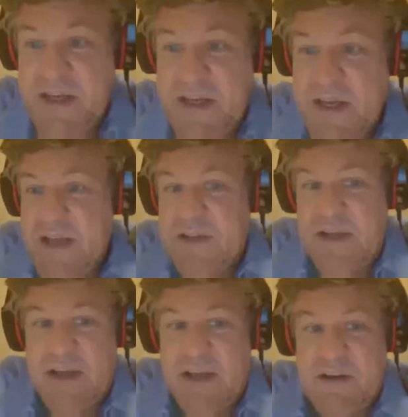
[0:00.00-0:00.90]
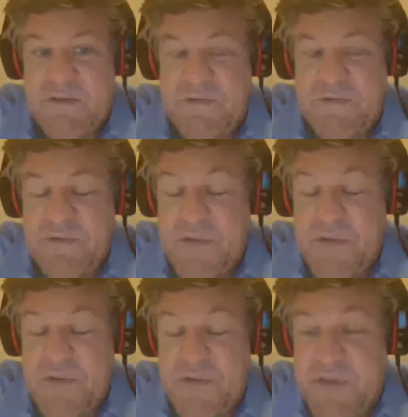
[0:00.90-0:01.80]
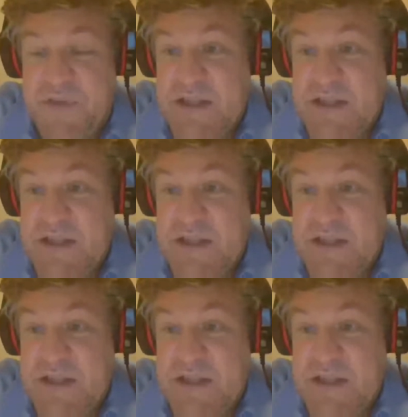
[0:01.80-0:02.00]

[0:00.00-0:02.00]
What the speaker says: The other thing is